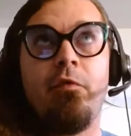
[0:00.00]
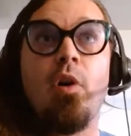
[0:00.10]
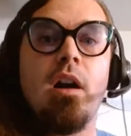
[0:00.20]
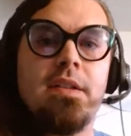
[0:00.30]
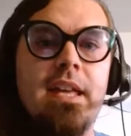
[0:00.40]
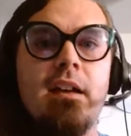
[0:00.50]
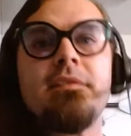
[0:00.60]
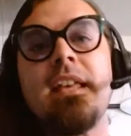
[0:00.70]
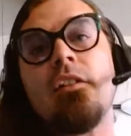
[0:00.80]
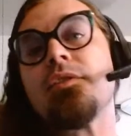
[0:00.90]

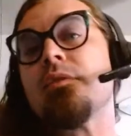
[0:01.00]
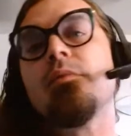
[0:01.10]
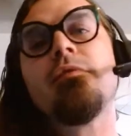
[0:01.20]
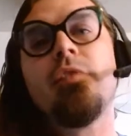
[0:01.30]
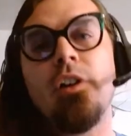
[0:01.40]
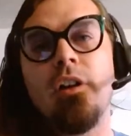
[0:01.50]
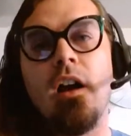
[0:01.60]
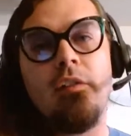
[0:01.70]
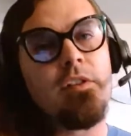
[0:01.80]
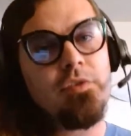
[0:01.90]
ourselves, and also
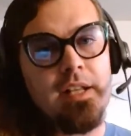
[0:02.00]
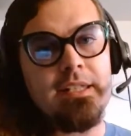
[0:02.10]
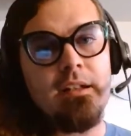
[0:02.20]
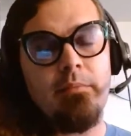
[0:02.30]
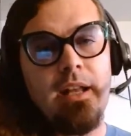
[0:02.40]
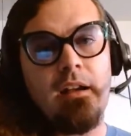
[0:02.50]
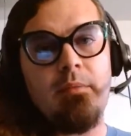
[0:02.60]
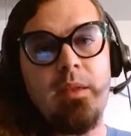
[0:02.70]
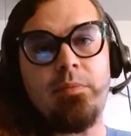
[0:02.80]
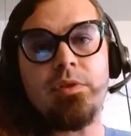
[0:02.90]
refer other trans and
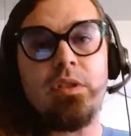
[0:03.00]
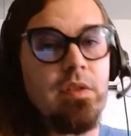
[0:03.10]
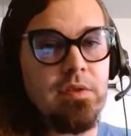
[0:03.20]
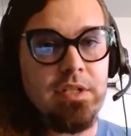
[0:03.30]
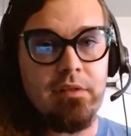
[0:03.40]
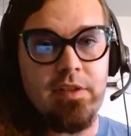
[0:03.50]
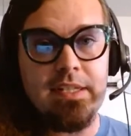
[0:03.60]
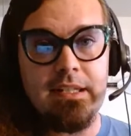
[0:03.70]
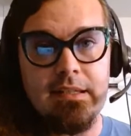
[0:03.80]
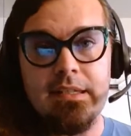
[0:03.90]
non-binary people to those
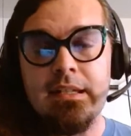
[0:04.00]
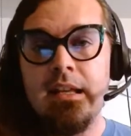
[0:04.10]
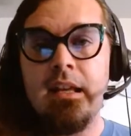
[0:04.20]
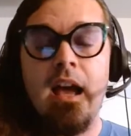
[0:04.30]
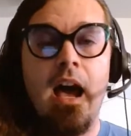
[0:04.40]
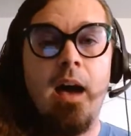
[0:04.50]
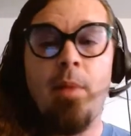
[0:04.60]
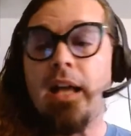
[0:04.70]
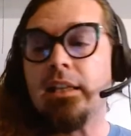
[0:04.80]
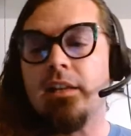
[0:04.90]
services.
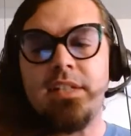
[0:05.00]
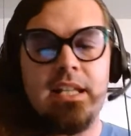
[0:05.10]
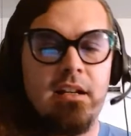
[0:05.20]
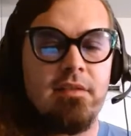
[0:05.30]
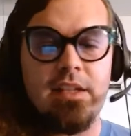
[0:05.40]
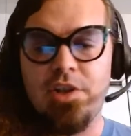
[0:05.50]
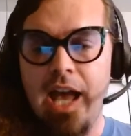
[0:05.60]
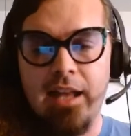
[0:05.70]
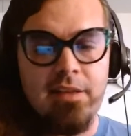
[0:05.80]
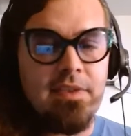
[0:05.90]
I'd love to hear in the
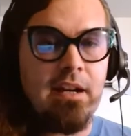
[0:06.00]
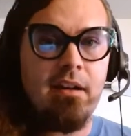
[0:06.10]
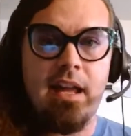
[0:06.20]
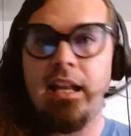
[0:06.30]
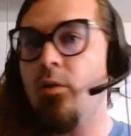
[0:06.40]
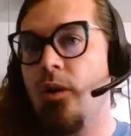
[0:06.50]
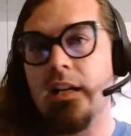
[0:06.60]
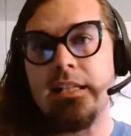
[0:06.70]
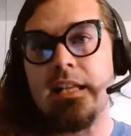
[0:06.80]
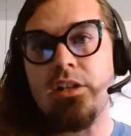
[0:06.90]
chat if there are any
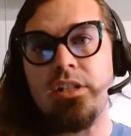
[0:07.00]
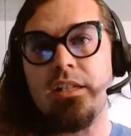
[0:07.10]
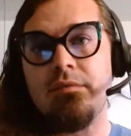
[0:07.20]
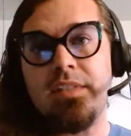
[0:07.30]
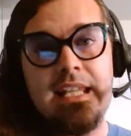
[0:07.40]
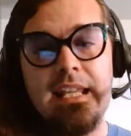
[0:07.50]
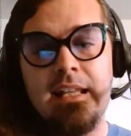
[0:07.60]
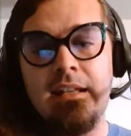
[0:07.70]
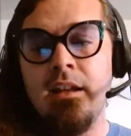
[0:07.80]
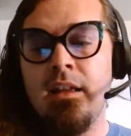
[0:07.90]
organizations you've
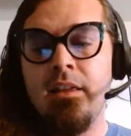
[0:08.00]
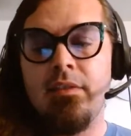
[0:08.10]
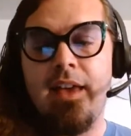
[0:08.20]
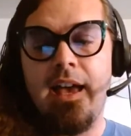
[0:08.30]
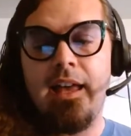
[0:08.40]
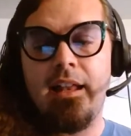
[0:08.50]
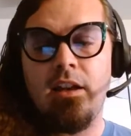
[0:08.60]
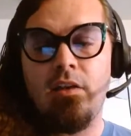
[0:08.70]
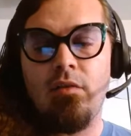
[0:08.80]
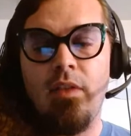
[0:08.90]
seen
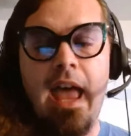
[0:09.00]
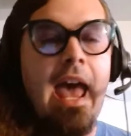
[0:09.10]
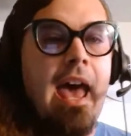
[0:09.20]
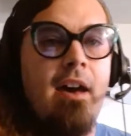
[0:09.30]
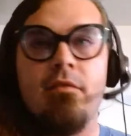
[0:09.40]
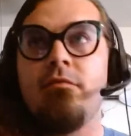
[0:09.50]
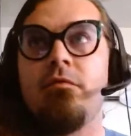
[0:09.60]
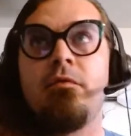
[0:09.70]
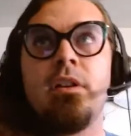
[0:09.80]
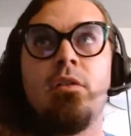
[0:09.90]
that
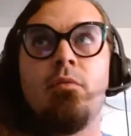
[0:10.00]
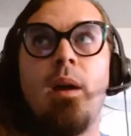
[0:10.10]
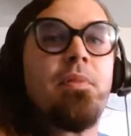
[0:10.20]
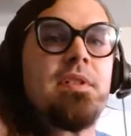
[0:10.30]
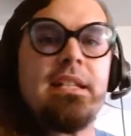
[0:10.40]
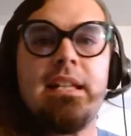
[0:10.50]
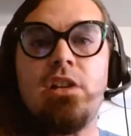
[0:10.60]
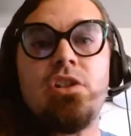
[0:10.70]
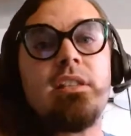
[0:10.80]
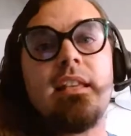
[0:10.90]
have
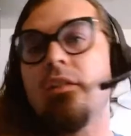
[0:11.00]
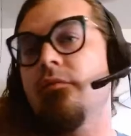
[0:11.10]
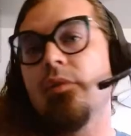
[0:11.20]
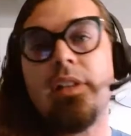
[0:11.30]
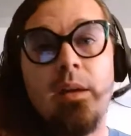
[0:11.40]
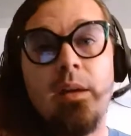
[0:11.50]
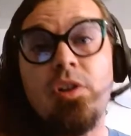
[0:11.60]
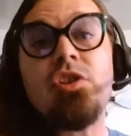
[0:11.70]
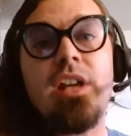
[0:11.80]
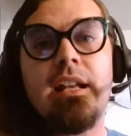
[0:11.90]
representation that you've really
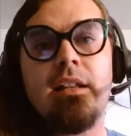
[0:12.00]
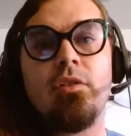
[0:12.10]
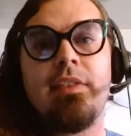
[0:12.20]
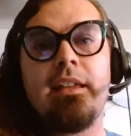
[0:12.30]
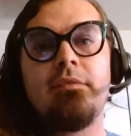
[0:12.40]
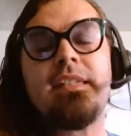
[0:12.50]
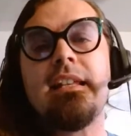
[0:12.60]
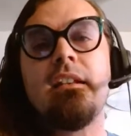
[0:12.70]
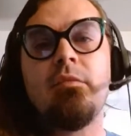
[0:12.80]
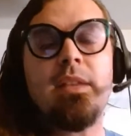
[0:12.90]
appreciated, or that you've
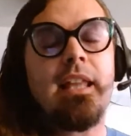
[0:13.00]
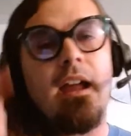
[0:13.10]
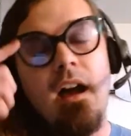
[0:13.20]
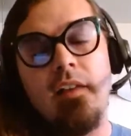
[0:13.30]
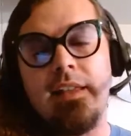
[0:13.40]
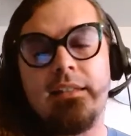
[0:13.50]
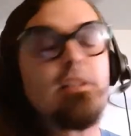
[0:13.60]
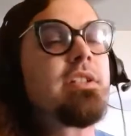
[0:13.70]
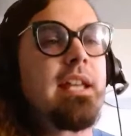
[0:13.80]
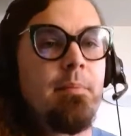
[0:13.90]
seen and you've been like, that
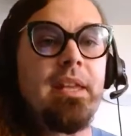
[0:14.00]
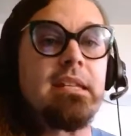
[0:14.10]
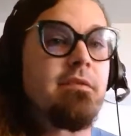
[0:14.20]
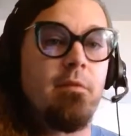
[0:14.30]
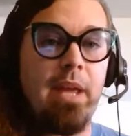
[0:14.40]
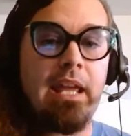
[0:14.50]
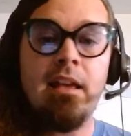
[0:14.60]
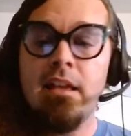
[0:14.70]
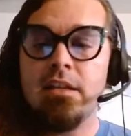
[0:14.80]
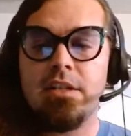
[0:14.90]
looks like a place for
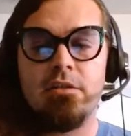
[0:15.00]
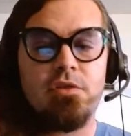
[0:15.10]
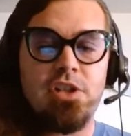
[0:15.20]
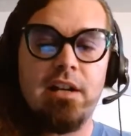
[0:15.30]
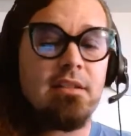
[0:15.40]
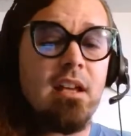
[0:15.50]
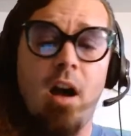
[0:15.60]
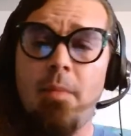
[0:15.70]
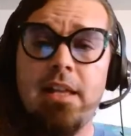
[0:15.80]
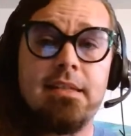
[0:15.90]
me. So share in the
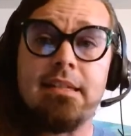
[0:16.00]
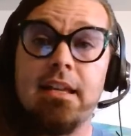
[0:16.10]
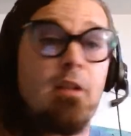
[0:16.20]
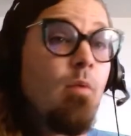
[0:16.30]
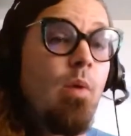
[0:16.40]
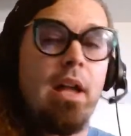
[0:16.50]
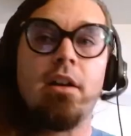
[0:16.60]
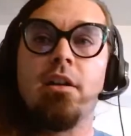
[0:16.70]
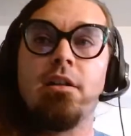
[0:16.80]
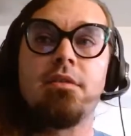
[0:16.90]
comments, like, what
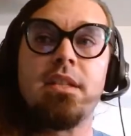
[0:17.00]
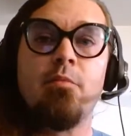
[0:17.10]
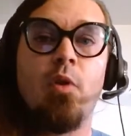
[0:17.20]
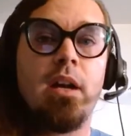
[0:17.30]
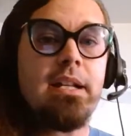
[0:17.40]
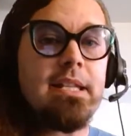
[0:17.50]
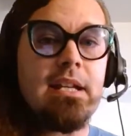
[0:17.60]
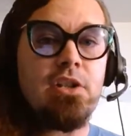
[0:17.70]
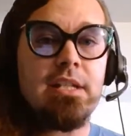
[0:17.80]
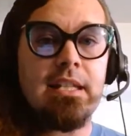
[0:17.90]
are some
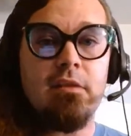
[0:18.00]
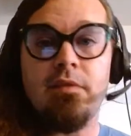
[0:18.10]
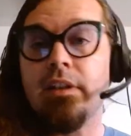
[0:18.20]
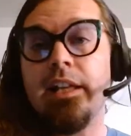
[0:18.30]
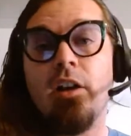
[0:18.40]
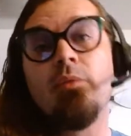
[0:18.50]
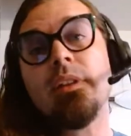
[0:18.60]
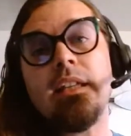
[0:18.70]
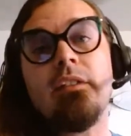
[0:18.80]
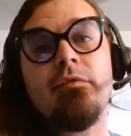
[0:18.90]
organizations that you feel like are
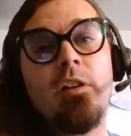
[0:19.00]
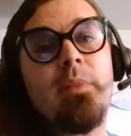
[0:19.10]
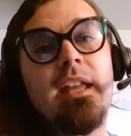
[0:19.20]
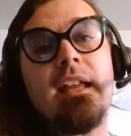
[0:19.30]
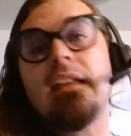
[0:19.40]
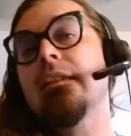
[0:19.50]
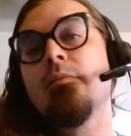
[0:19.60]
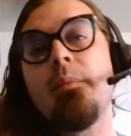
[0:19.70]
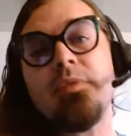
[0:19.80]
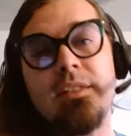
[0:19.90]
really affirming in
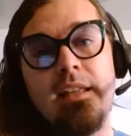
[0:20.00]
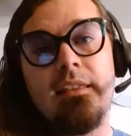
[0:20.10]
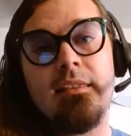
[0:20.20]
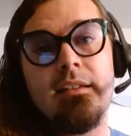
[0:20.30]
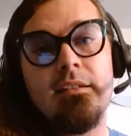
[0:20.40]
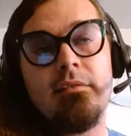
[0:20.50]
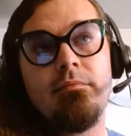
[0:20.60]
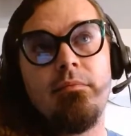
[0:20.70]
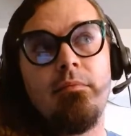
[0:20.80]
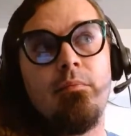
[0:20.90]

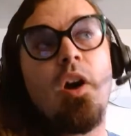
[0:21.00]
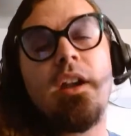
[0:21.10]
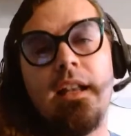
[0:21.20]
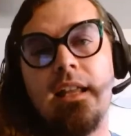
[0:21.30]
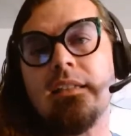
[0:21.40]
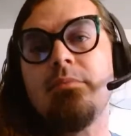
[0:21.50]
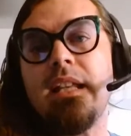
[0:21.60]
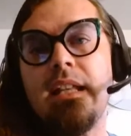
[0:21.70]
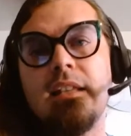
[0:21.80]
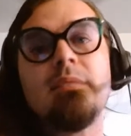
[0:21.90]
the marketing and the
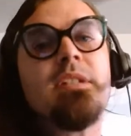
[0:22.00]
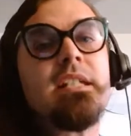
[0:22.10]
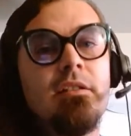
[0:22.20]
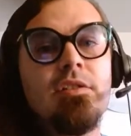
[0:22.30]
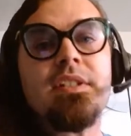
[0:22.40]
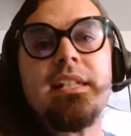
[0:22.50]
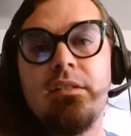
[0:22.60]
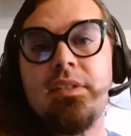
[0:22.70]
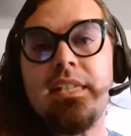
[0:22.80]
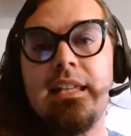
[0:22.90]
media and the materials
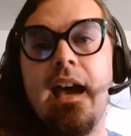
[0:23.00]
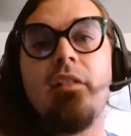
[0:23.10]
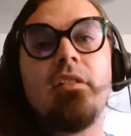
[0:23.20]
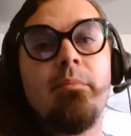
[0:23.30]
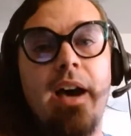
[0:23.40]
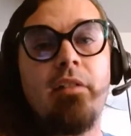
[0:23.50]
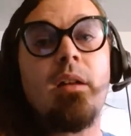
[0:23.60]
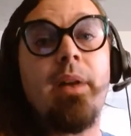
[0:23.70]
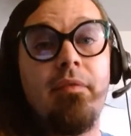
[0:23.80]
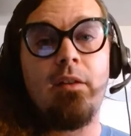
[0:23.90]
that you see out and about
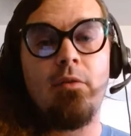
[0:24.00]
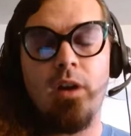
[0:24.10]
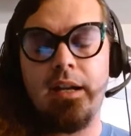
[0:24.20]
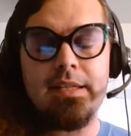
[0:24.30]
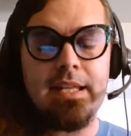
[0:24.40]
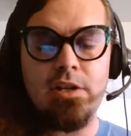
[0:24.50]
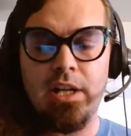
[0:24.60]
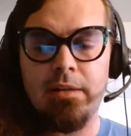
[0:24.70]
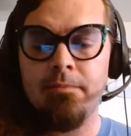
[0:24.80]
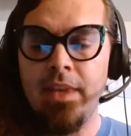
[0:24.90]
that
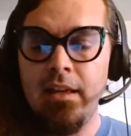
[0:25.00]
organization?